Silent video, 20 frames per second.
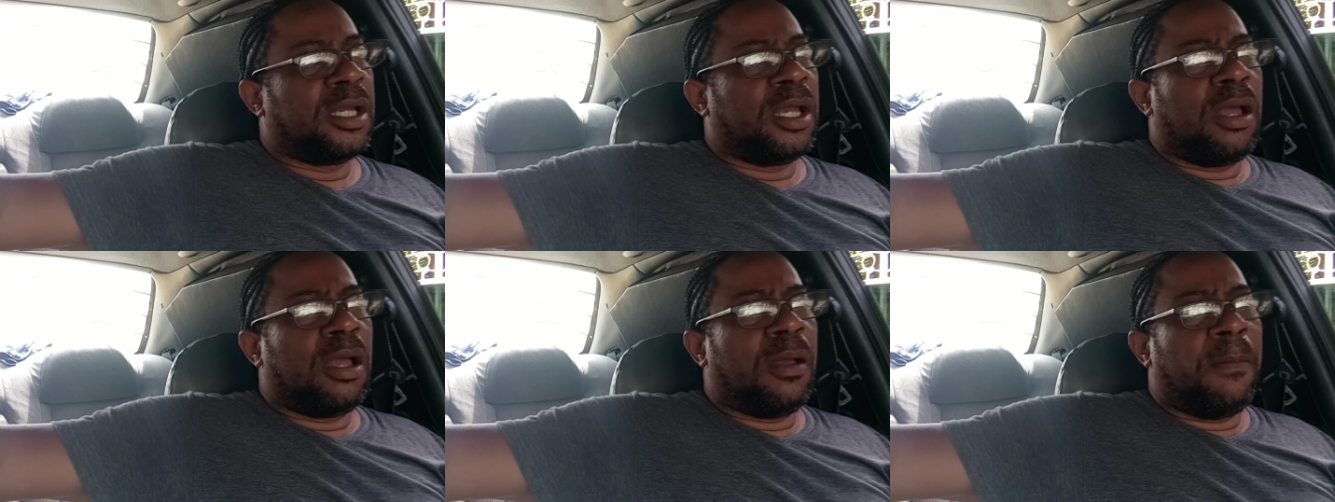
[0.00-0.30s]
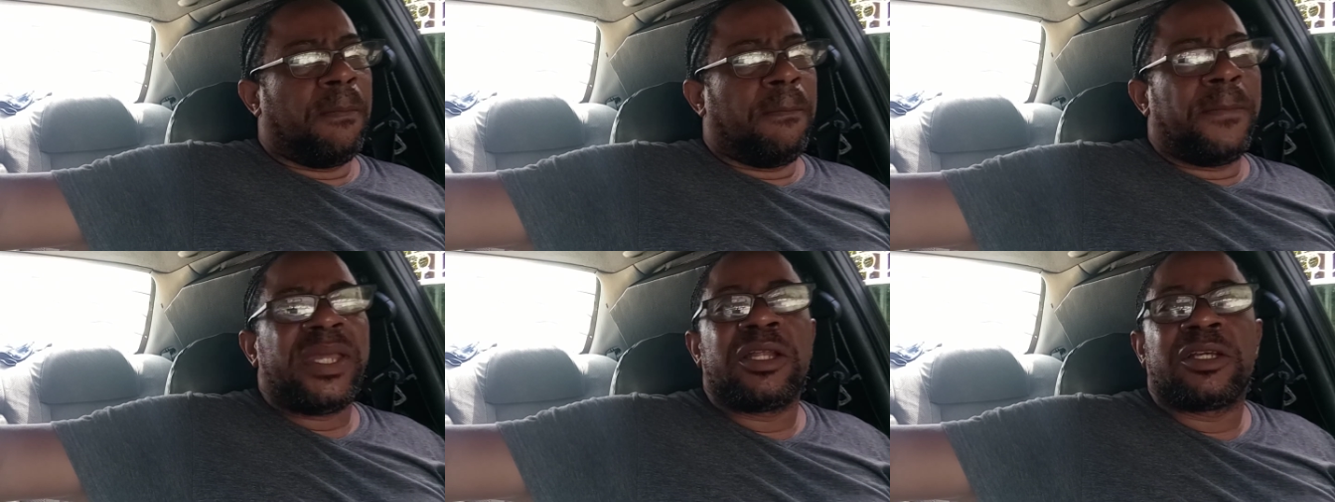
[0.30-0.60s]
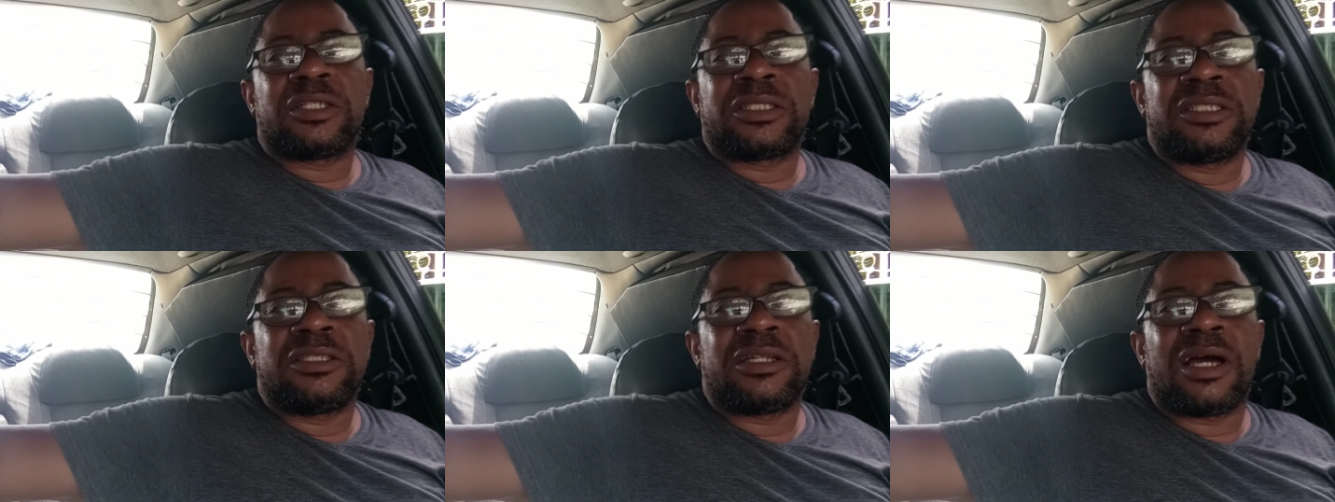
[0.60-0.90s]
Me no
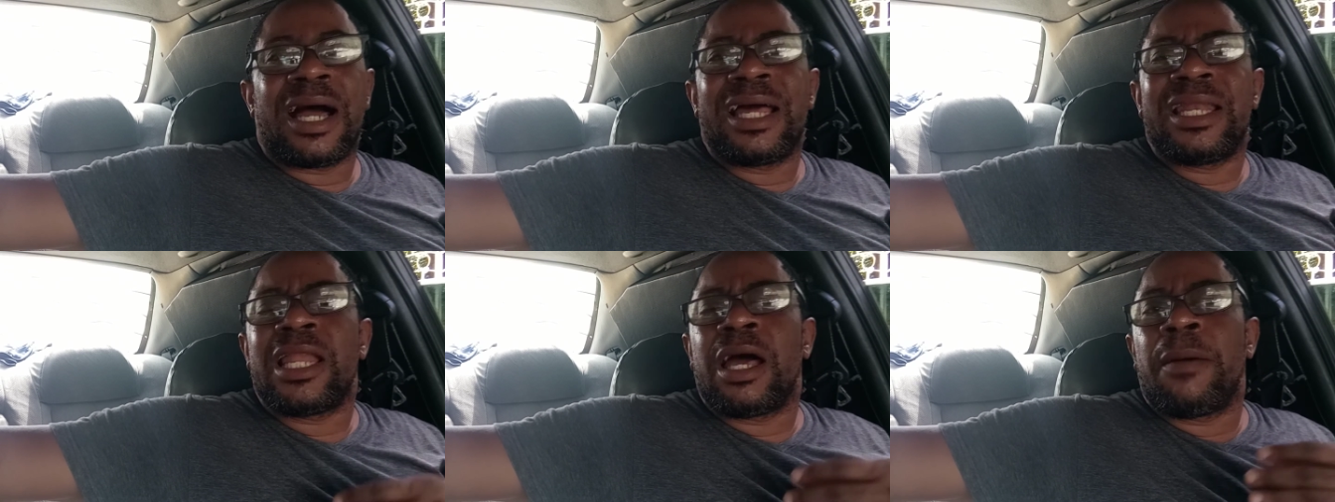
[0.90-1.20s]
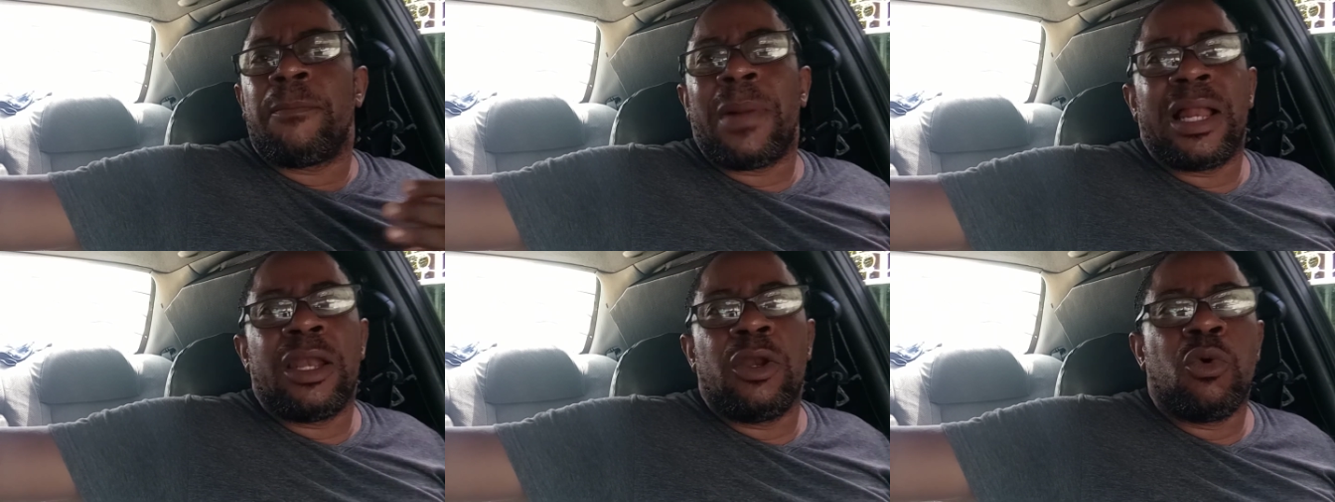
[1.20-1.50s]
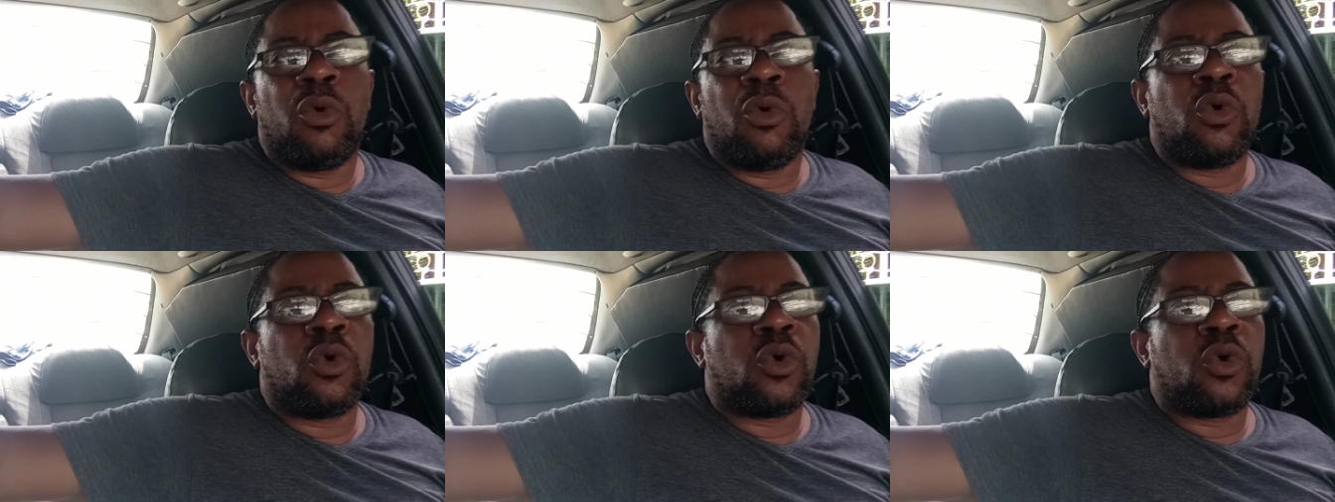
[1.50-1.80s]
see no
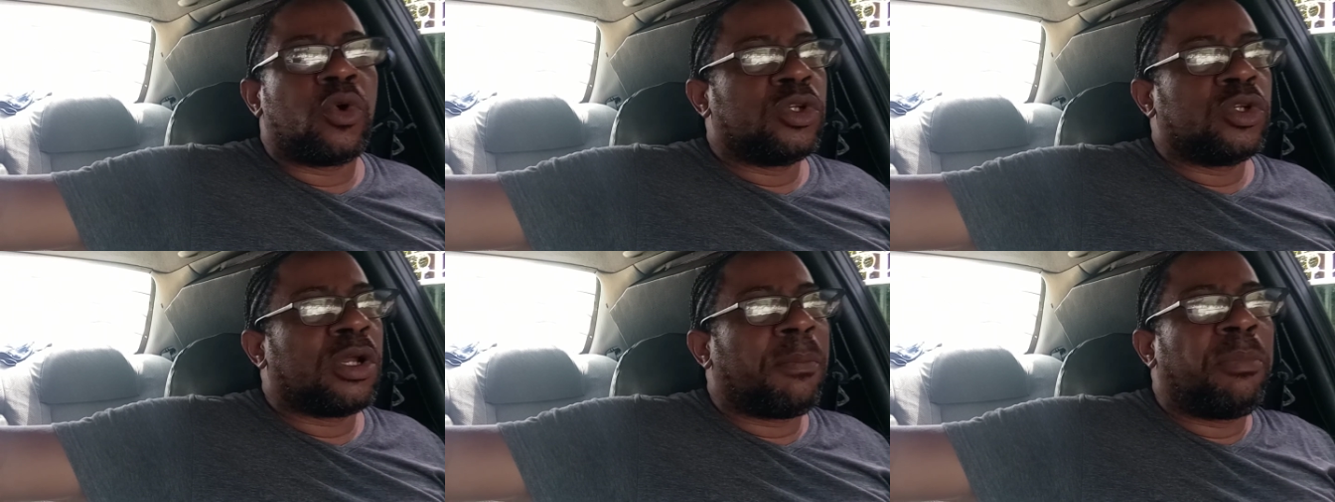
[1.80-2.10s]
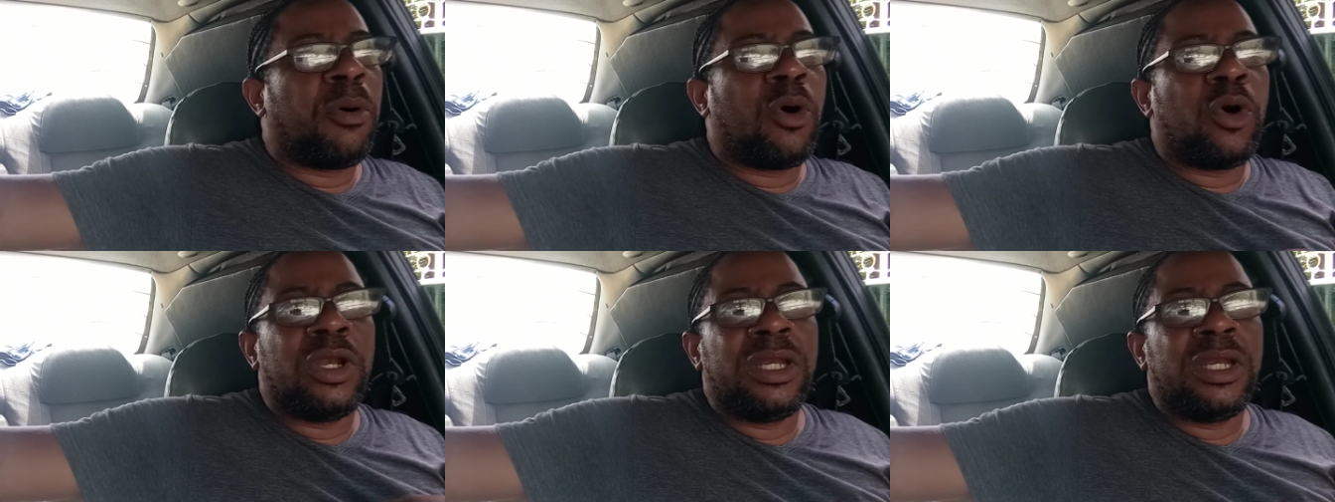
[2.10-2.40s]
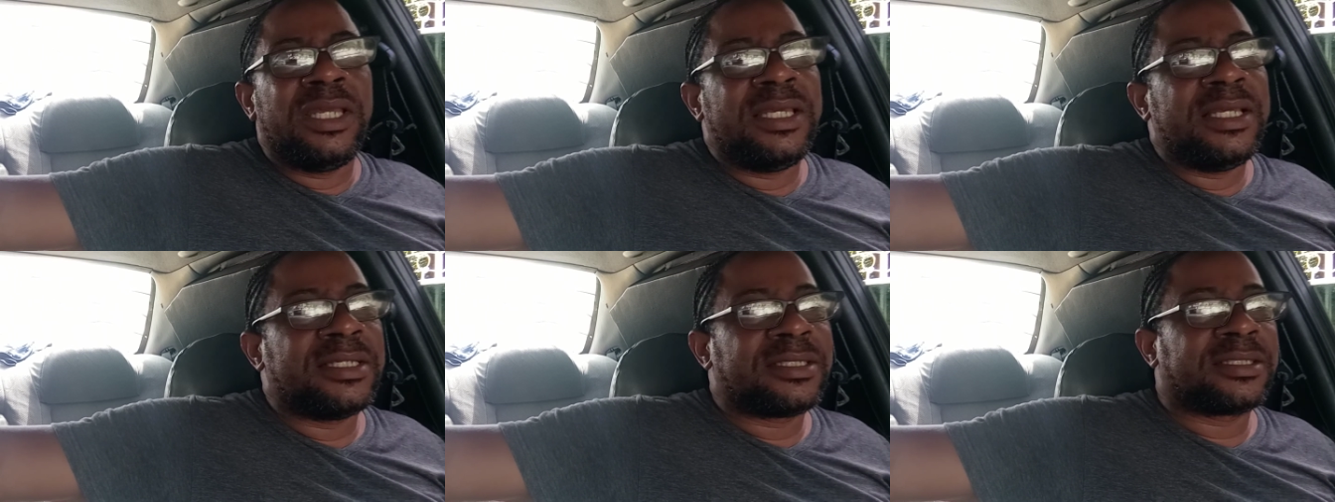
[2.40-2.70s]
alabaloo, no
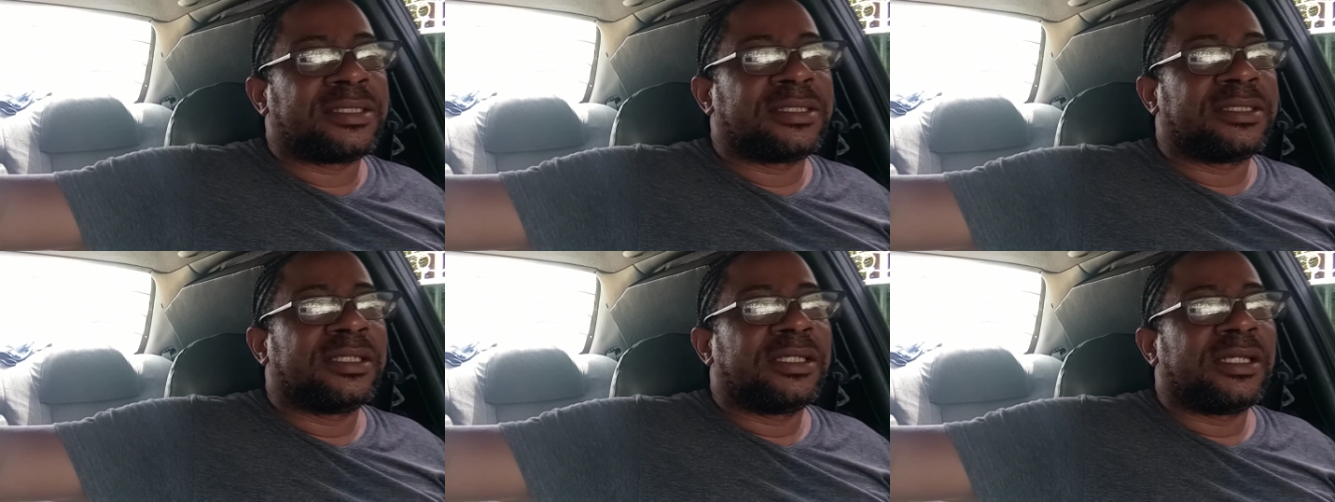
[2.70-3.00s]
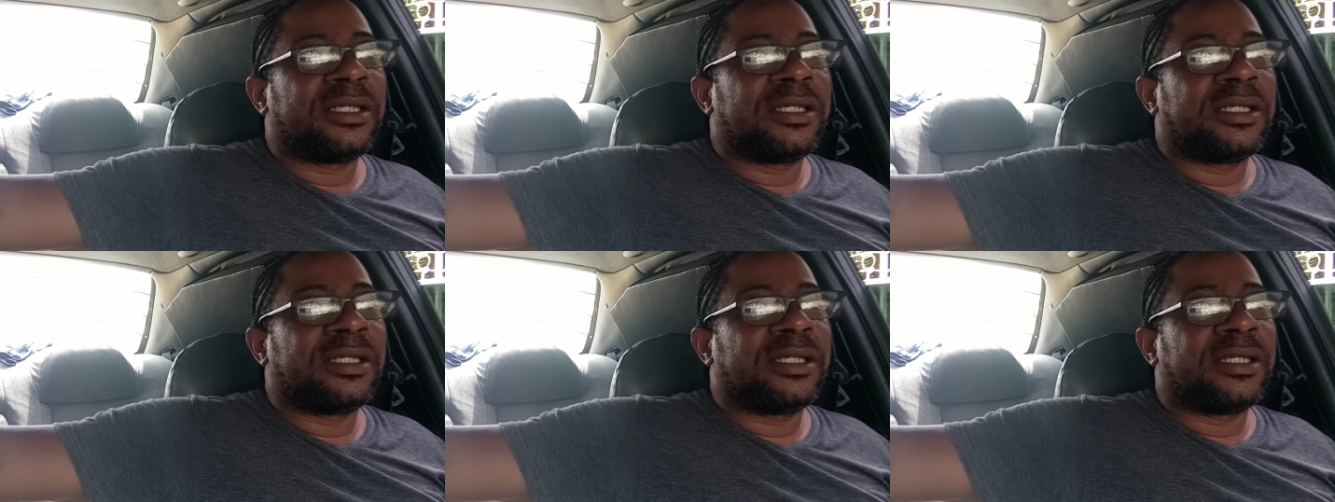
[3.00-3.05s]
police,